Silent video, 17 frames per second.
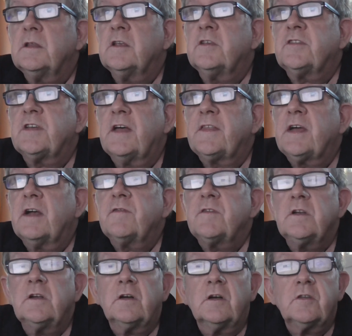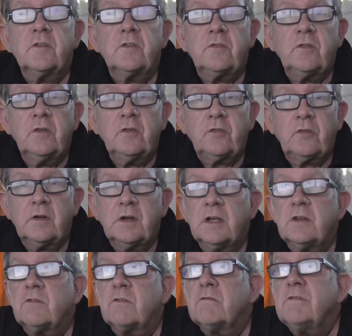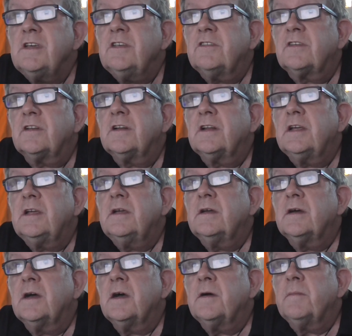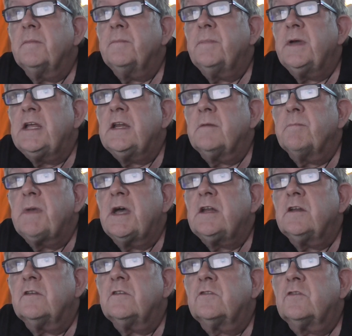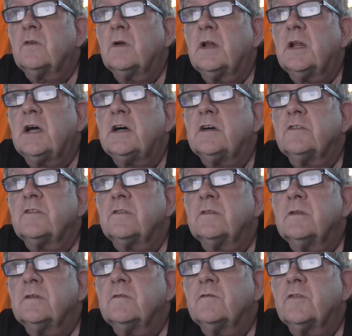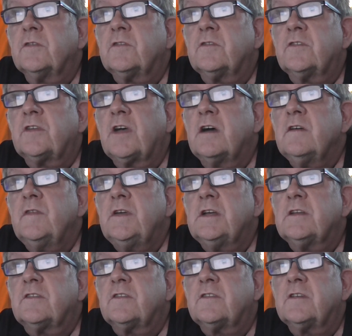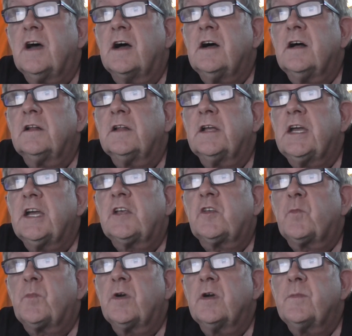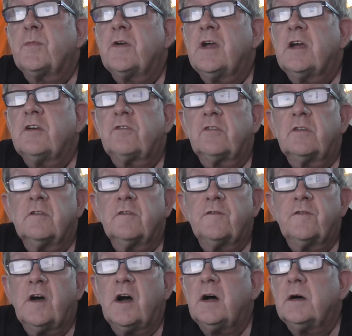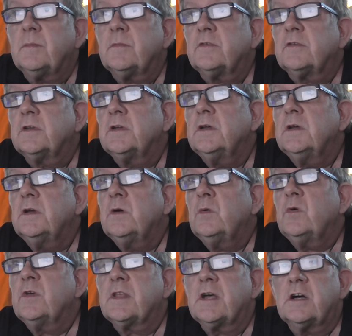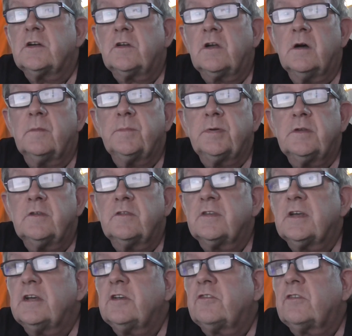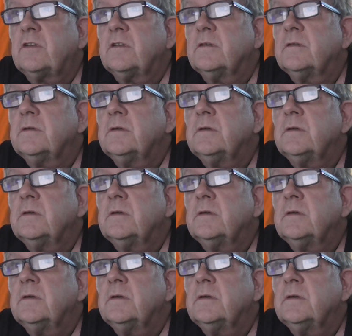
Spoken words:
South African Constitution has recently been amended to allow for Soviet-style expropriation of farms without compensation.